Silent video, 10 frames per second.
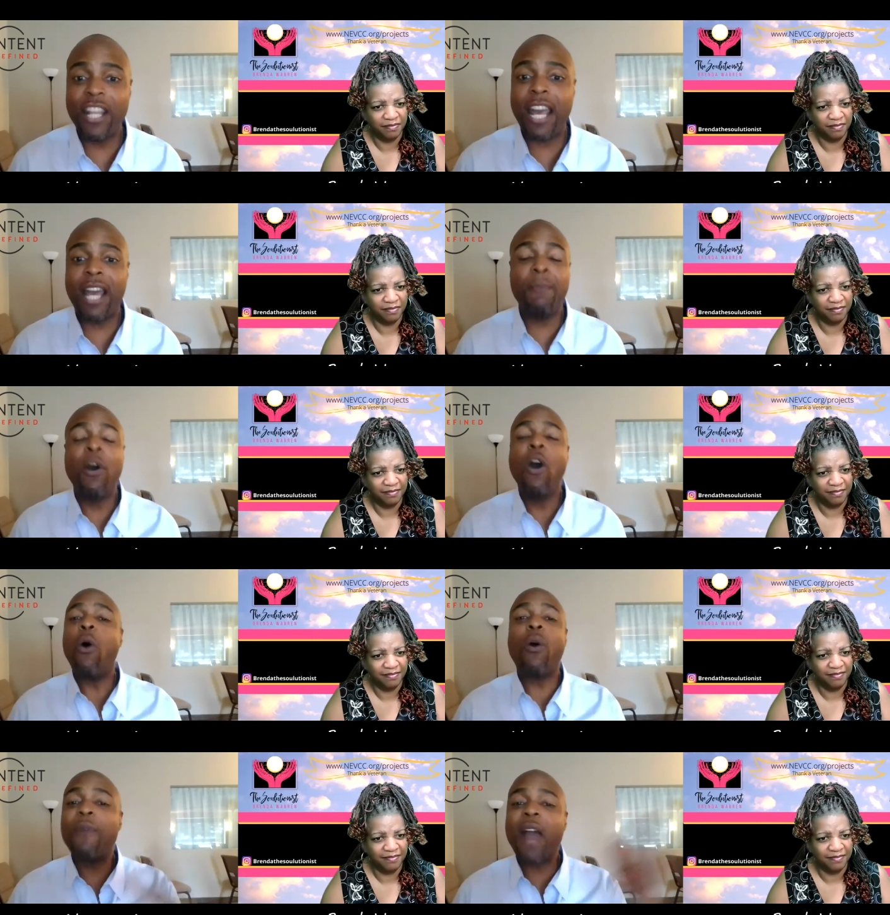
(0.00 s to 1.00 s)
Speaker 1: them.
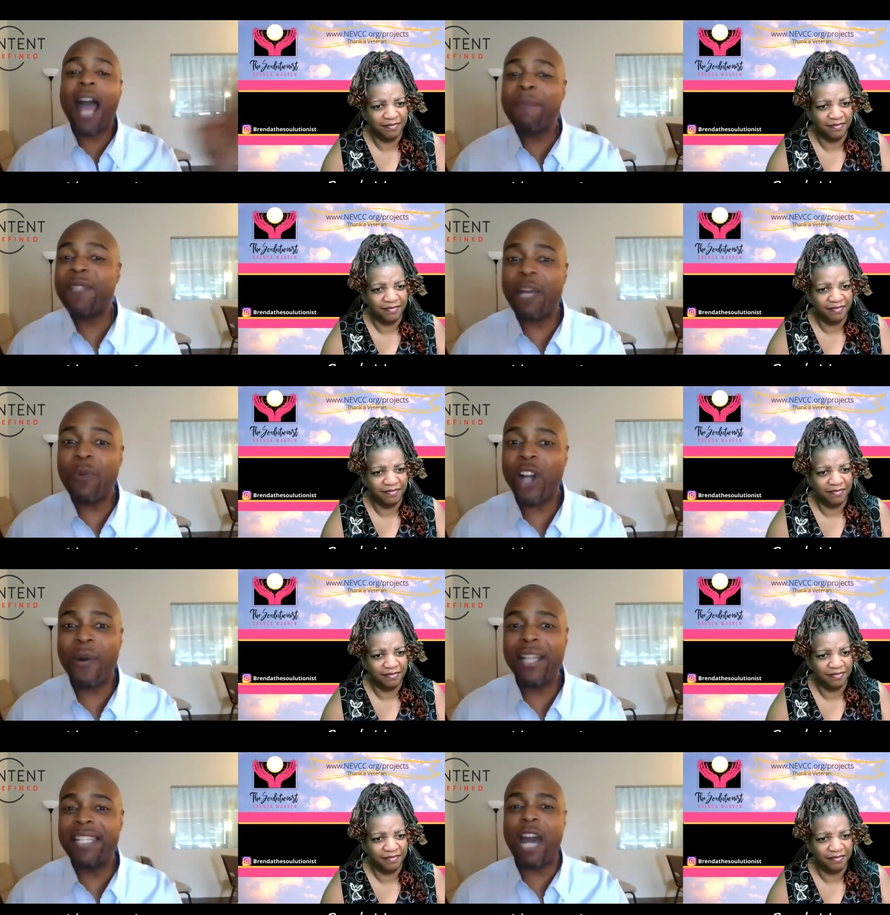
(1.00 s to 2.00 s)
Or perhaps they were
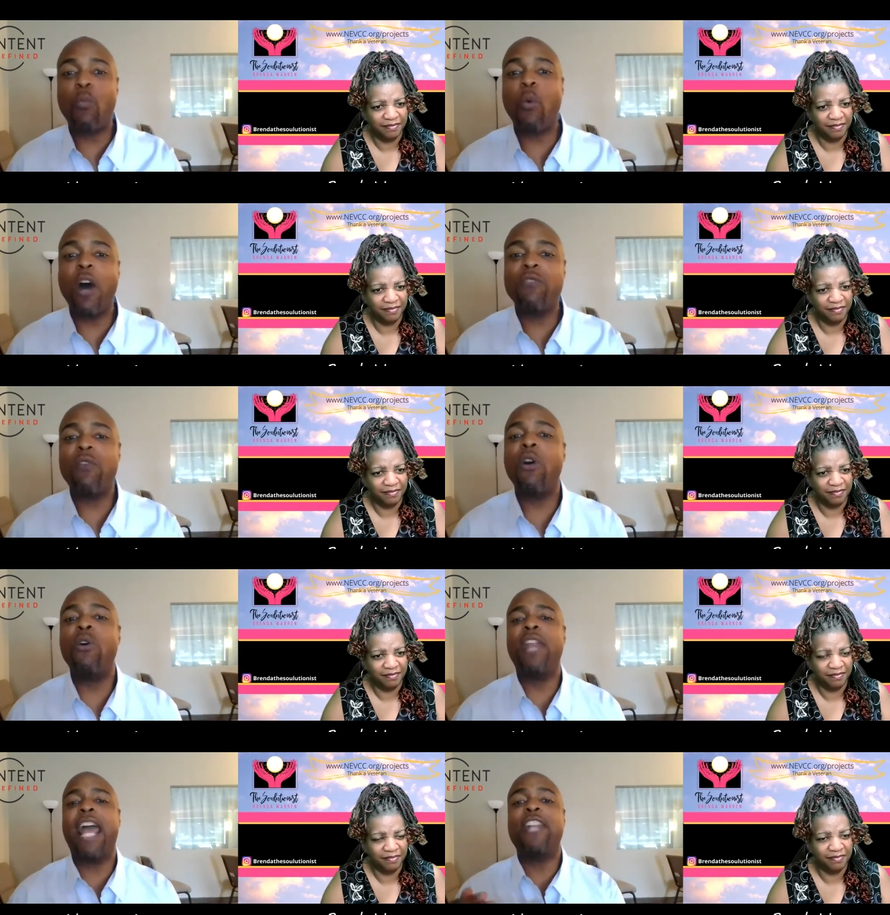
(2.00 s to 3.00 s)
going down one
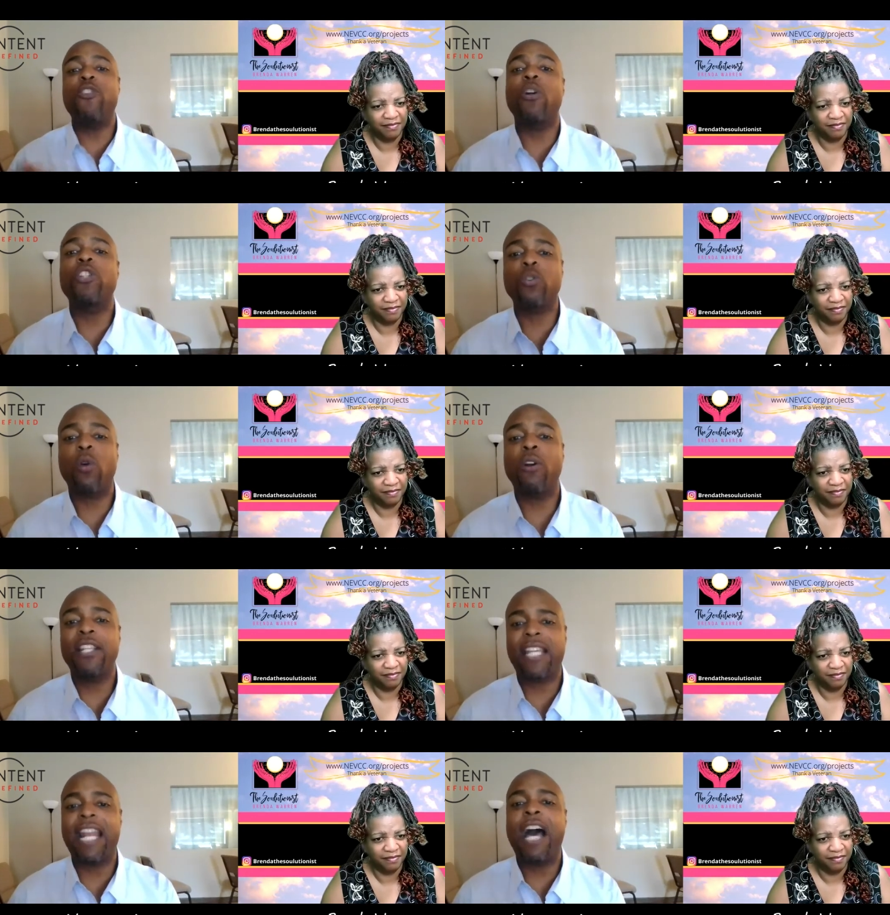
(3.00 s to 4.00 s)
road and your story
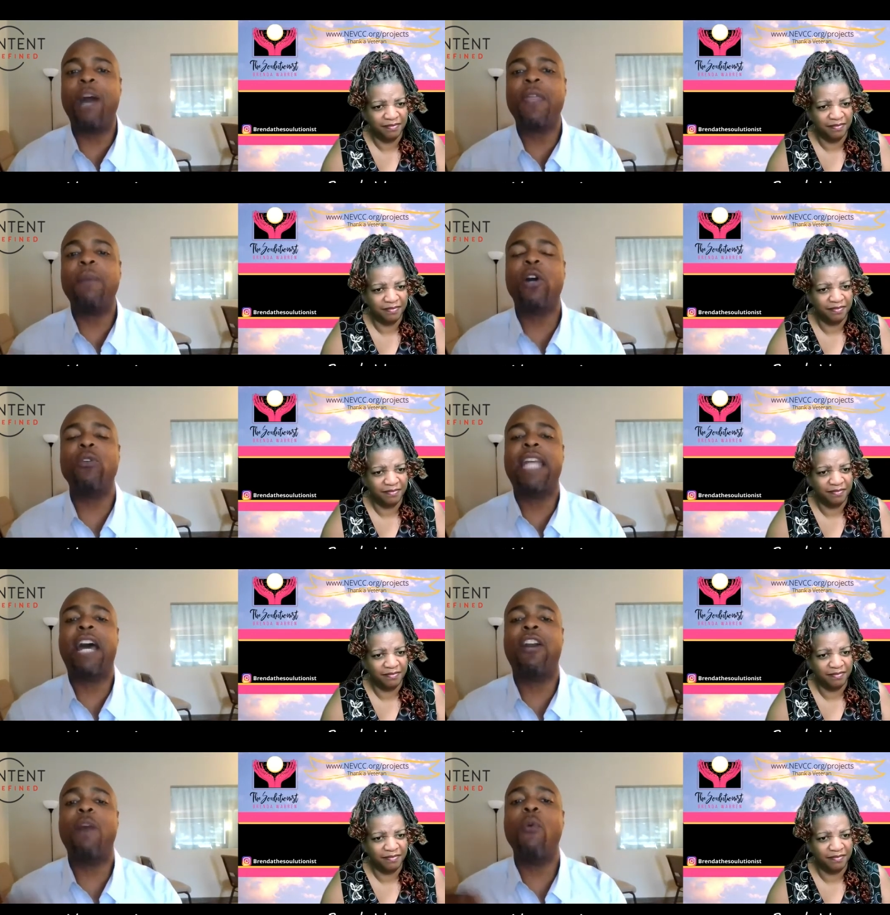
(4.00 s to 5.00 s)
is going to help them go
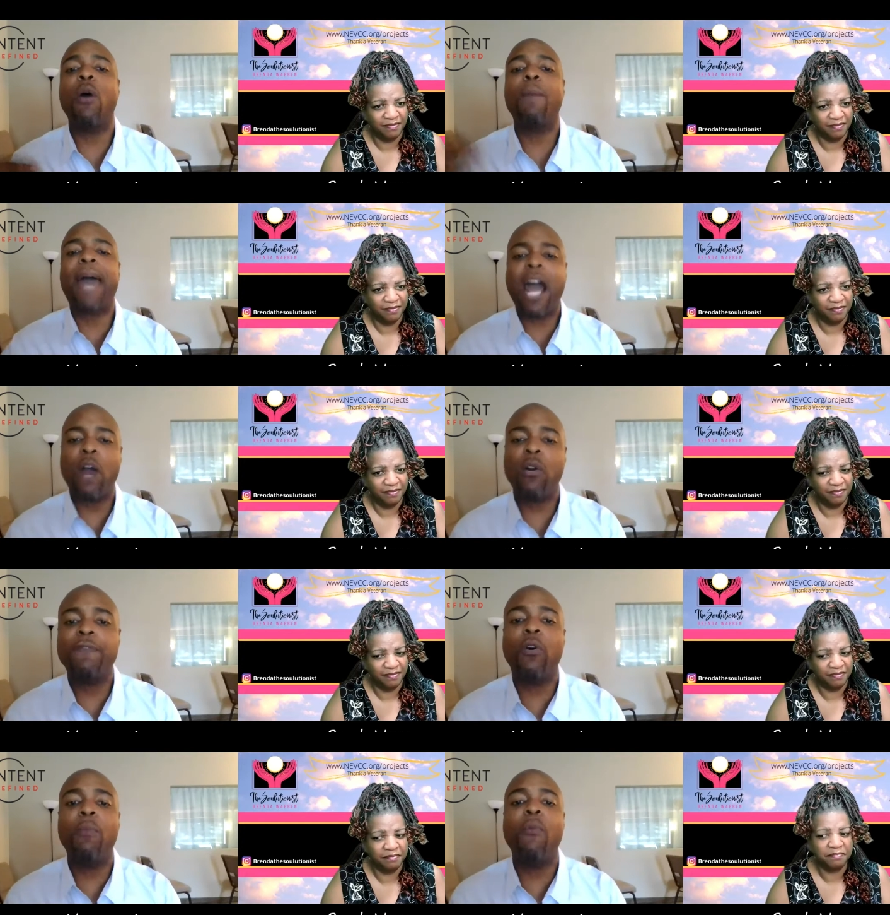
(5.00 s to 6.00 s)
down a more
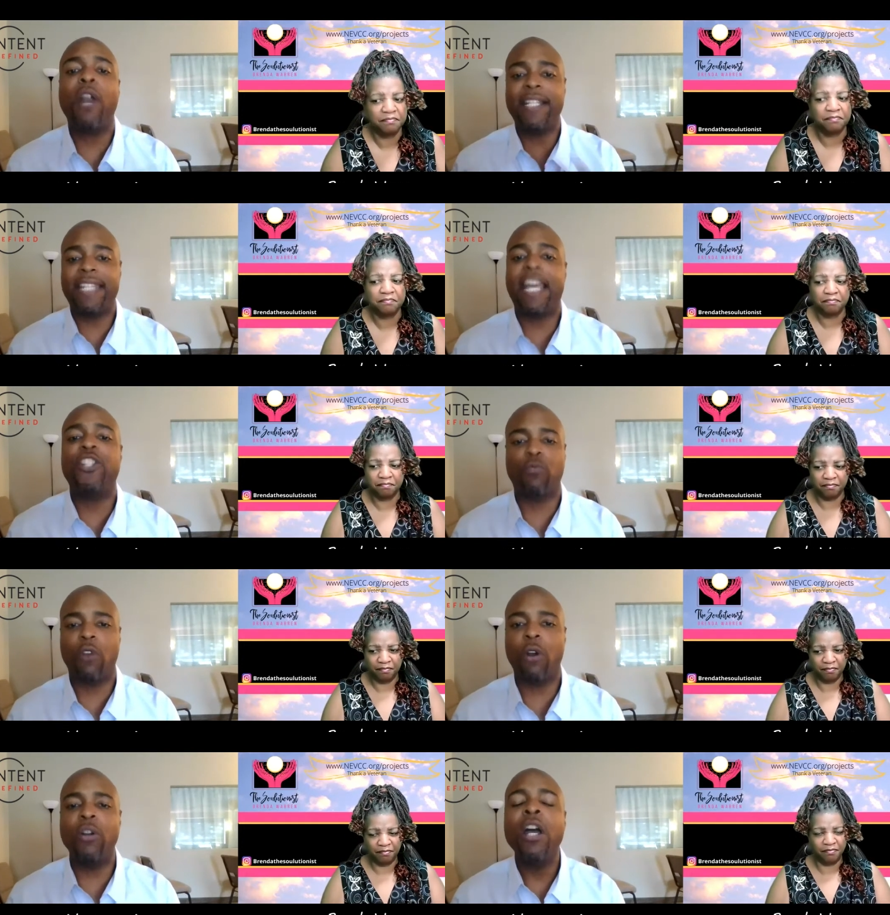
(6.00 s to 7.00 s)
powerful, more intense
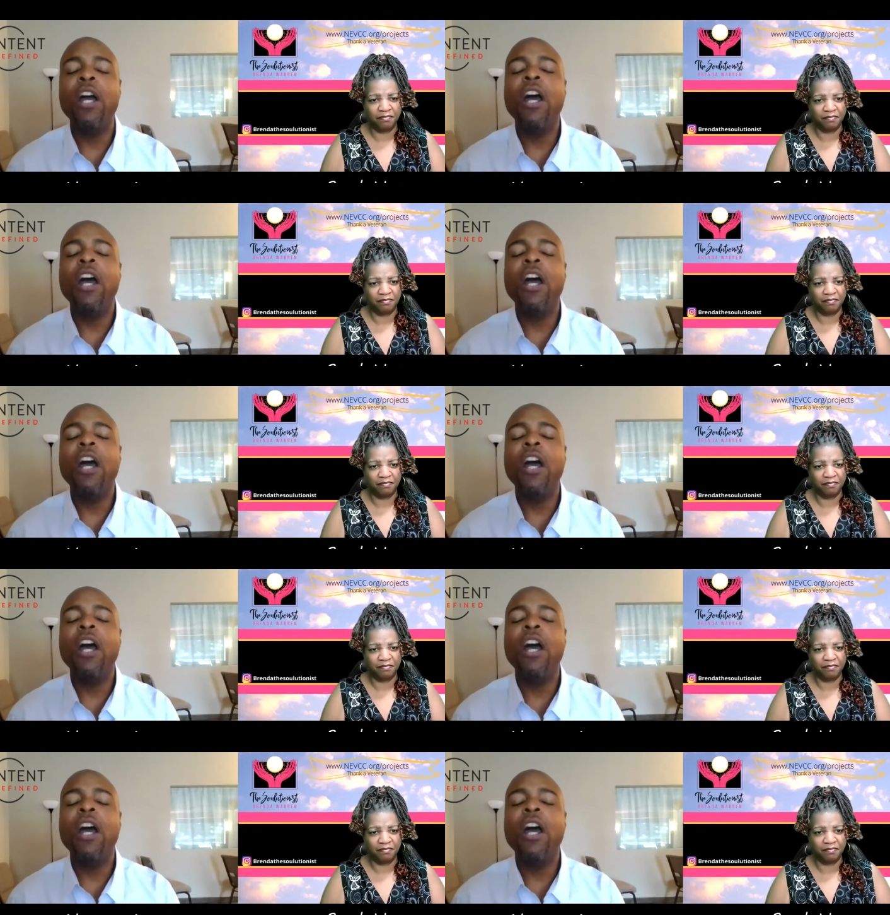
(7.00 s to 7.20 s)
road.